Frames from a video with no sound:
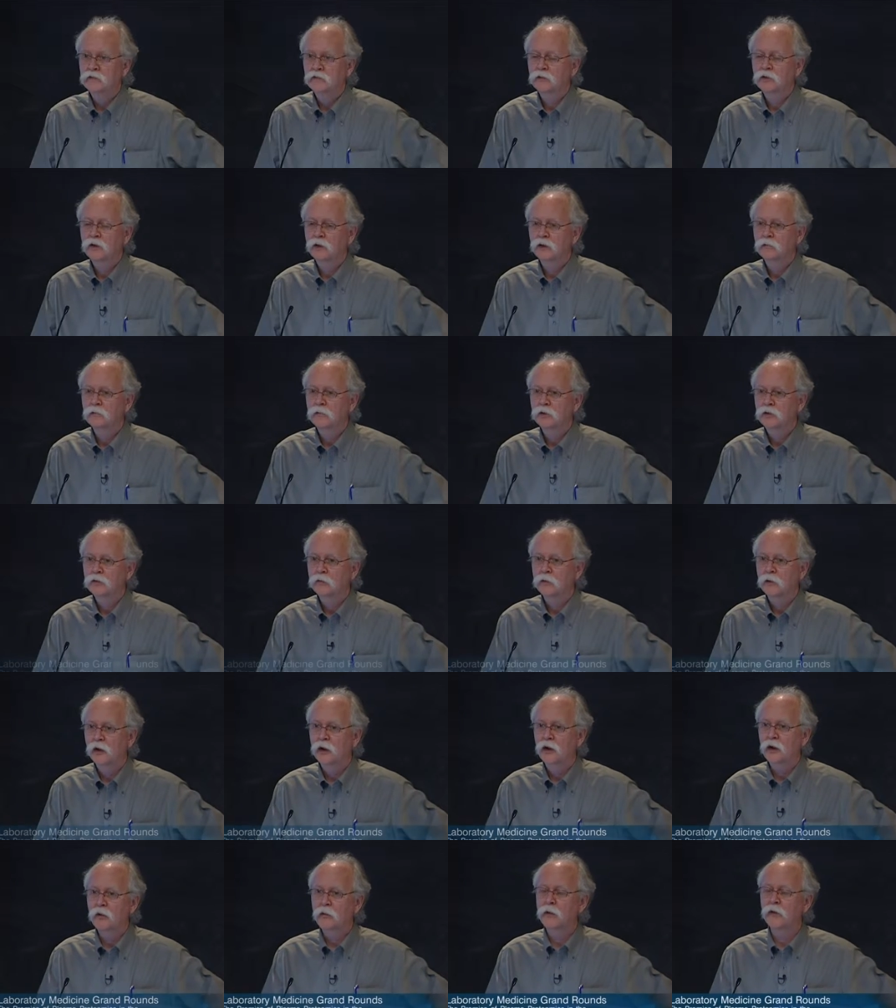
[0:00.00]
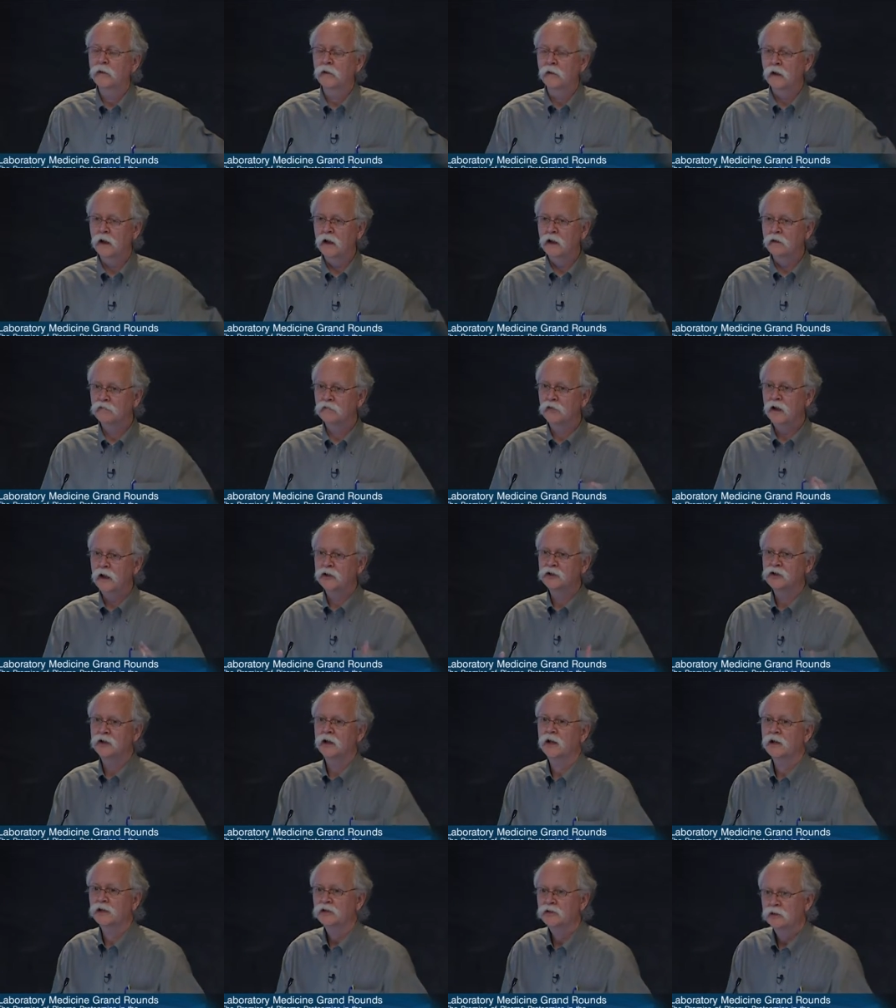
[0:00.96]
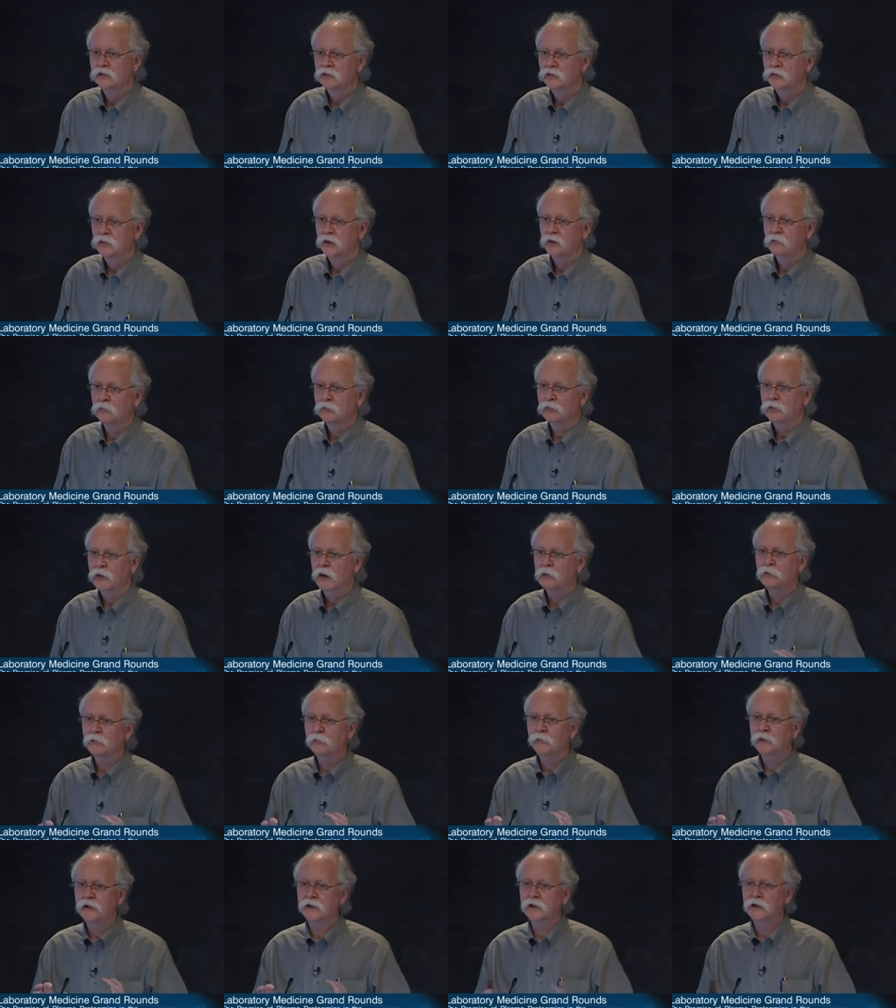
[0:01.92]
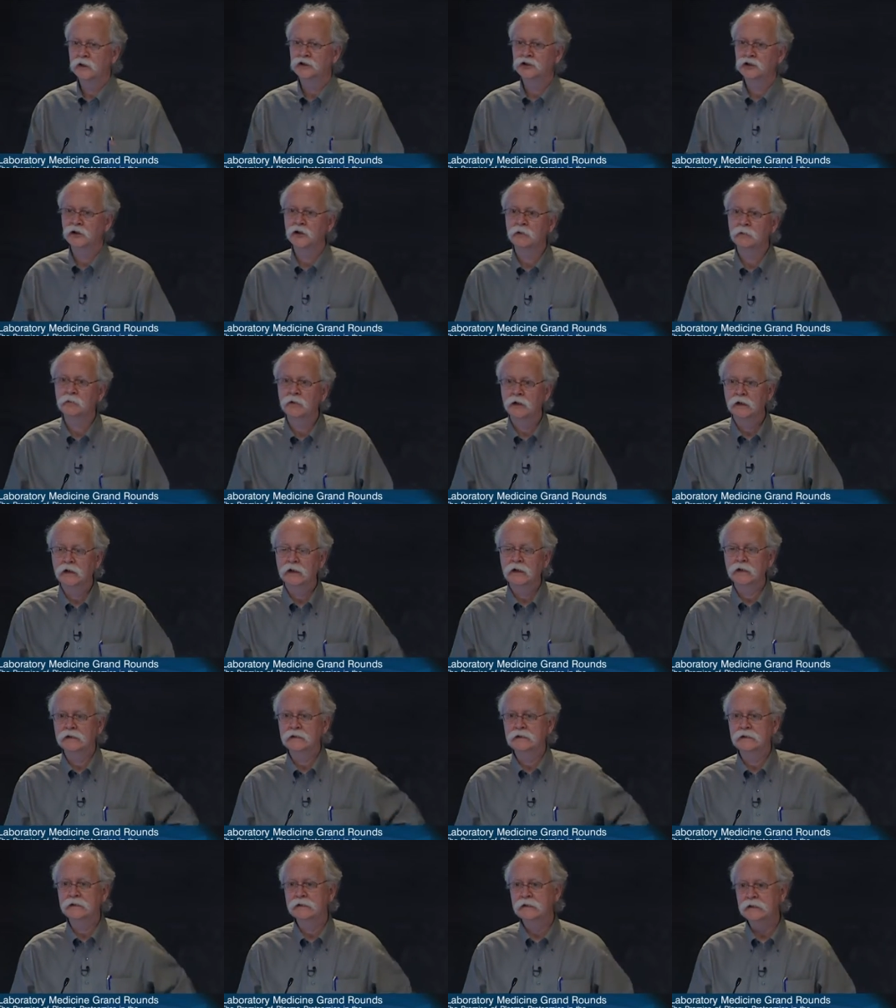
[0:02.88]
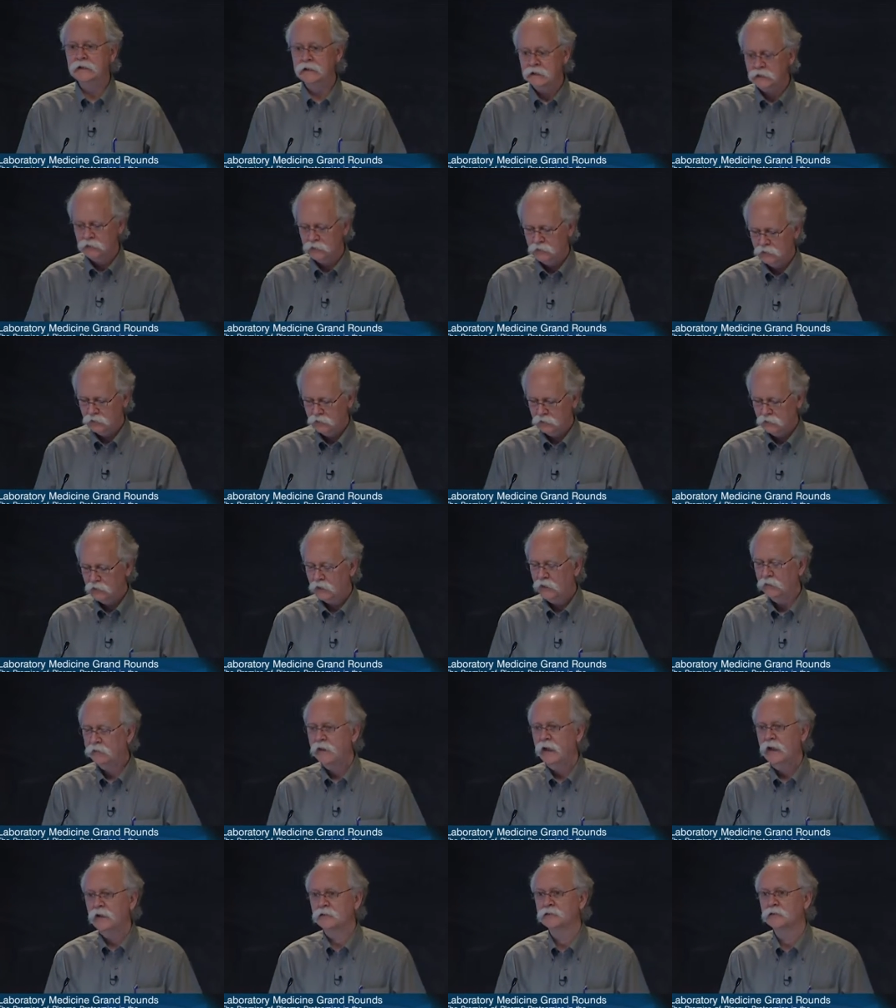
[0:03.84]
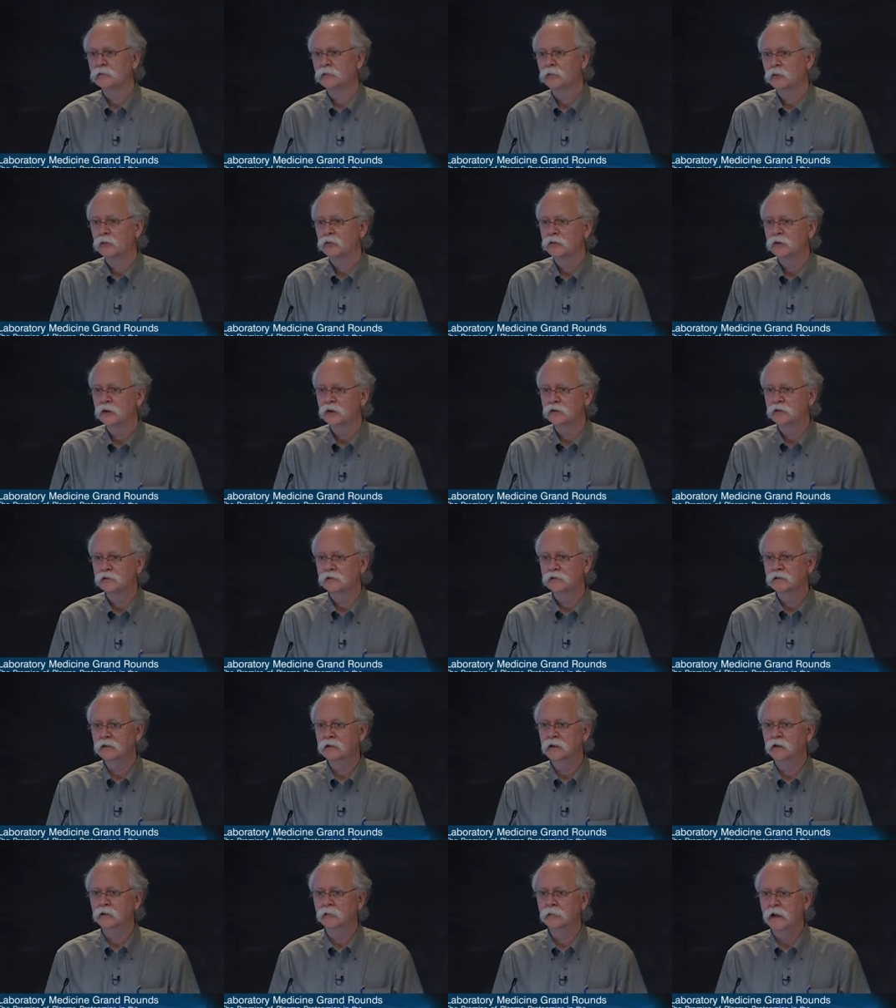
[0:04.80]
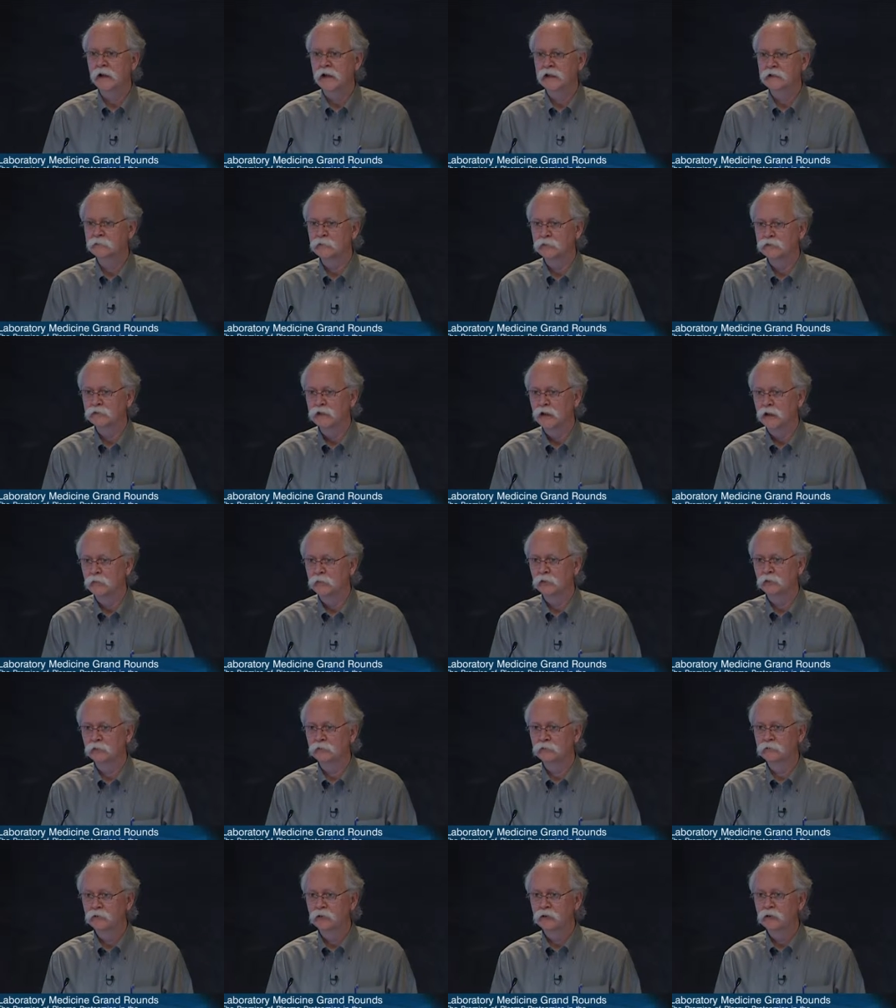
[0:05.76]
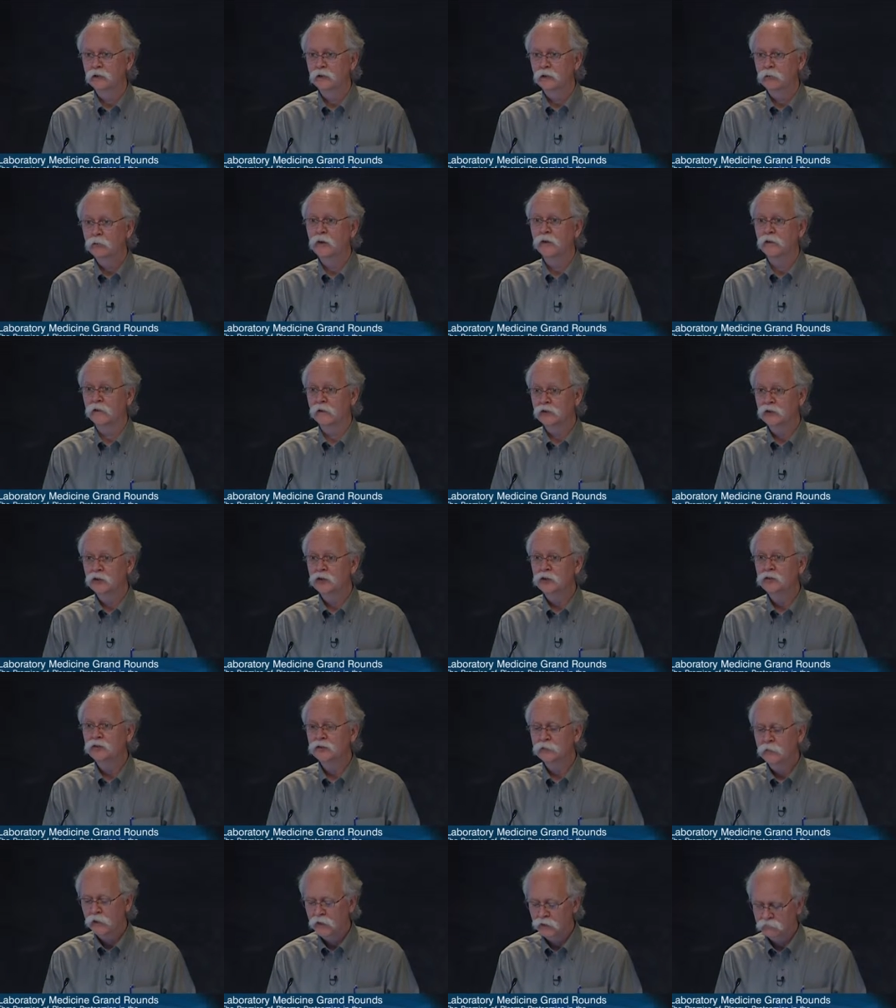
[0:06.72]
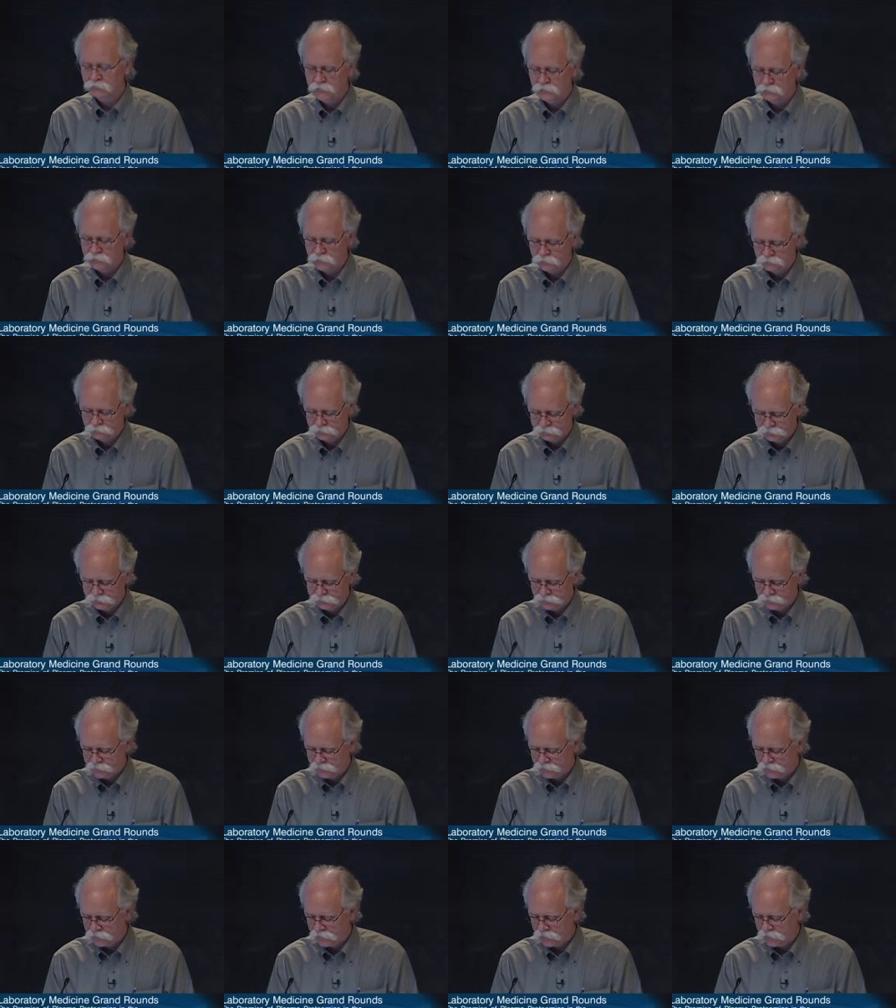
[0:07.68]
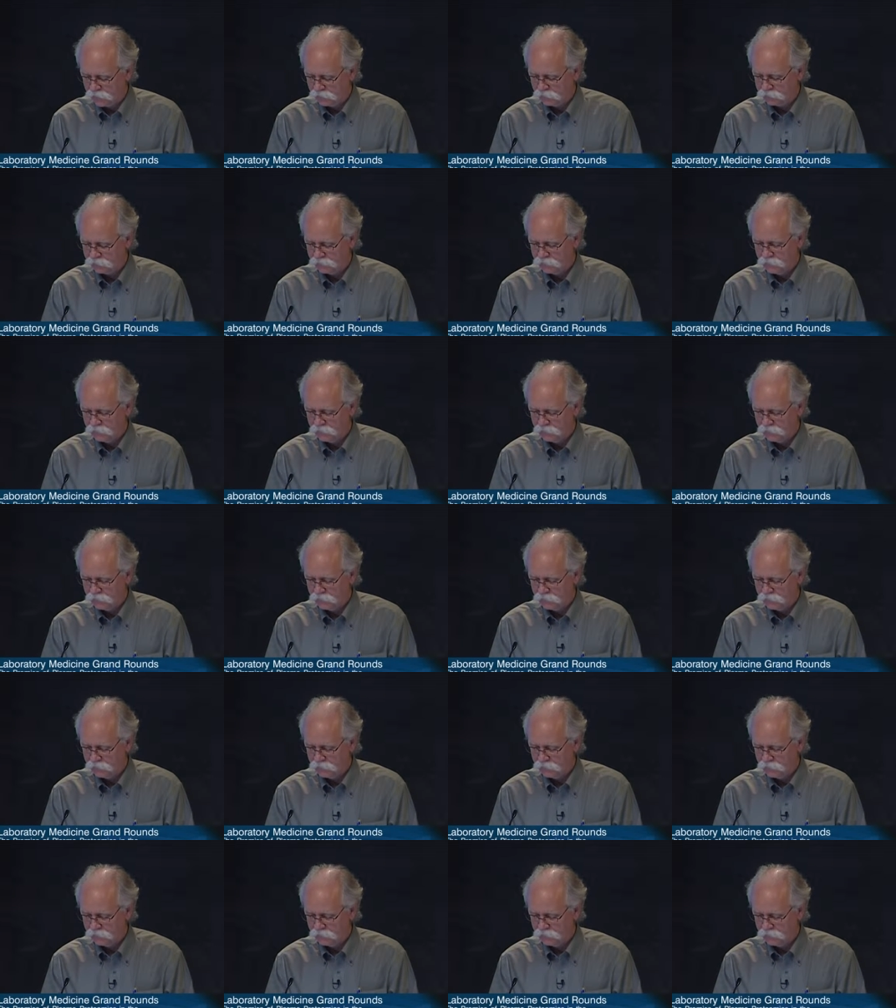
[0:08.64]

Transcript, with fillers: you can, you with a lot of fractionation, you can probably legitimately see a thousand proteins in a plasma sample with a huge amount of effort today.